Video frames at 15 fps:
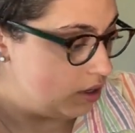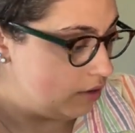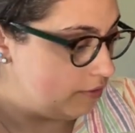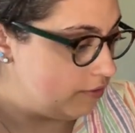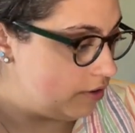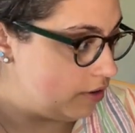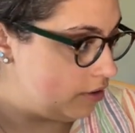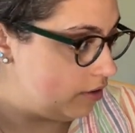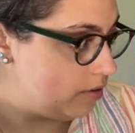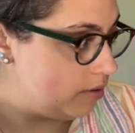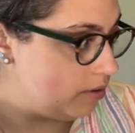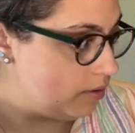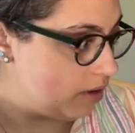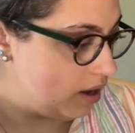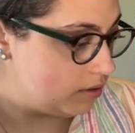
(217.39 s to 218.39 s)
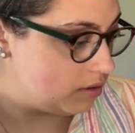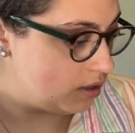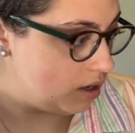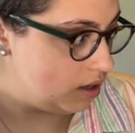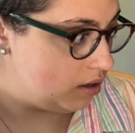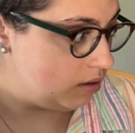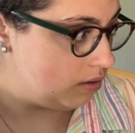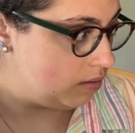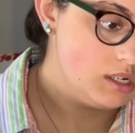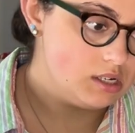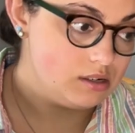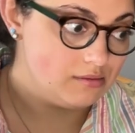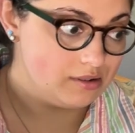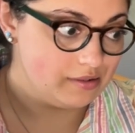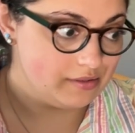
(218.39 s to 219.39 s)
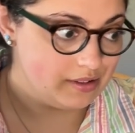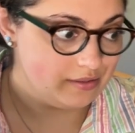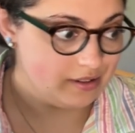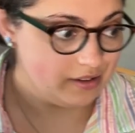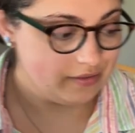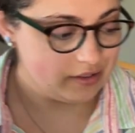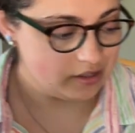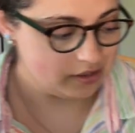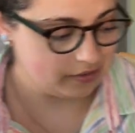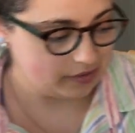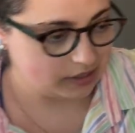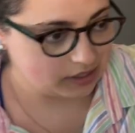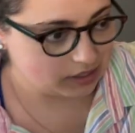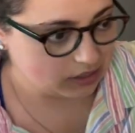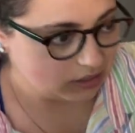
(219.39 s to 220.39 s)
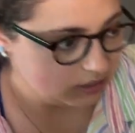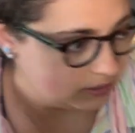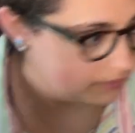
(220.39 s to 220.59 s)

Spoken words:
for the outside. I don't know if I have enough interfacing.